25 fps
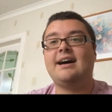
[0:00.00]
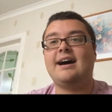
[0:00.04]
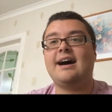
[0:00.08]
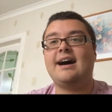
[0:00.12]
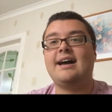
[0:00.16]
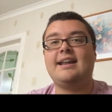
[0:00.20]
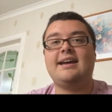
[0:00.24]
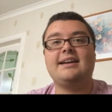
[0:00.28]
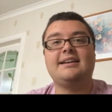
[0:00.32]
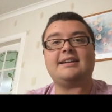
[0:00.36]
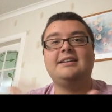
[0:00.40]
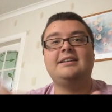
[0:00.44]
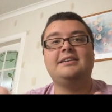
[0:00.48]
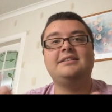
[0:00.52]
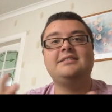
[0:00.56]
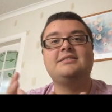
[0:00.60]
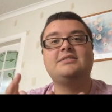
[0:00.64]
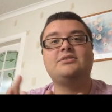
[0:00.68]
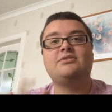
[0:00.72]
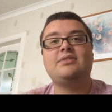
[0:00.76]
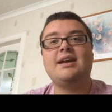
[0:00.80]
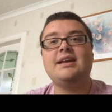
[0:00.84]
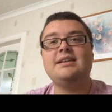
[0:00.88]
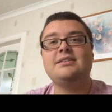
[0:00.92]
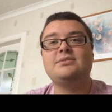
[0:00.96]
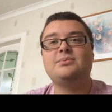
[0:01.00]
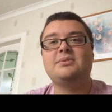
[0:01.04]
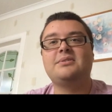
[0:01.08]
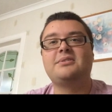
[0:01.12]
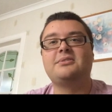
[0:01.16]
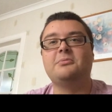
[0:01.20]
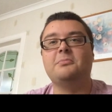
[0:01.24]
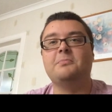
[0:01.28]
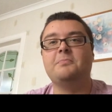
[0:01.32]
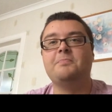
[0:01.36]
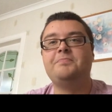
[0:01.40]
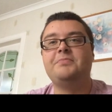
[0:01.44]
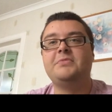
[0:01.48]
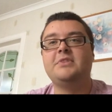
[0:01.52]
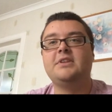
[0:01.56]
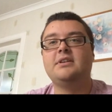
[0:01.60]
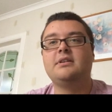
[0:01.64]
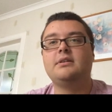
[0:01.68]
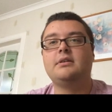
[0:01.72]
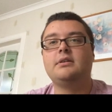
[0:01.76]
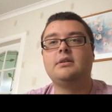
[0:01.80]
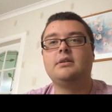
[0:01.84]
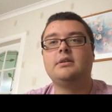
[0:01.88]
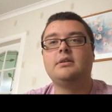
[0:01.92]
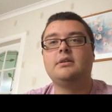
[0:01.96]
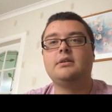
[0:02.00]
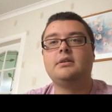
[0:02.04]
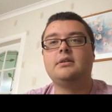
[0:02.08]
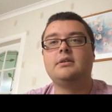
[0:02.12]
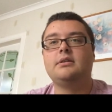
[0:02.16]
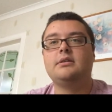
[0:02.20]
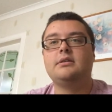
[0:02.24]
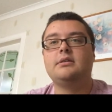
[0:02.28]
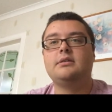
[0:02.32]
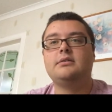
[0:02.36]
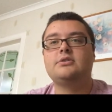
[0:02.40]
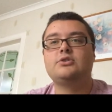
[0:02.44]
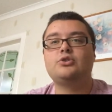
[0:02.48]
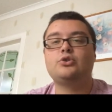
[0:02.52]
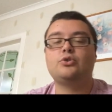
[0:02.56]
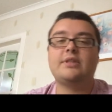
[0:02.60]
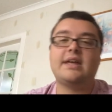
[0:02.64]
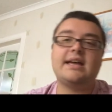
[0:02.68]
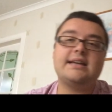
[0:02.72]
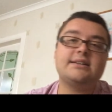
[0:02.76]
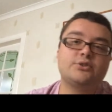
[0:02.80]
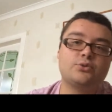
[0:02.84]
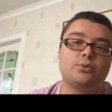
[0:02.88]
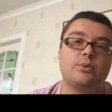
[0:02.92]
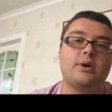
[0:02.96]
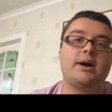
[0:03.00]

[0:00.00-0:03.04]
and I can interact with them. So that's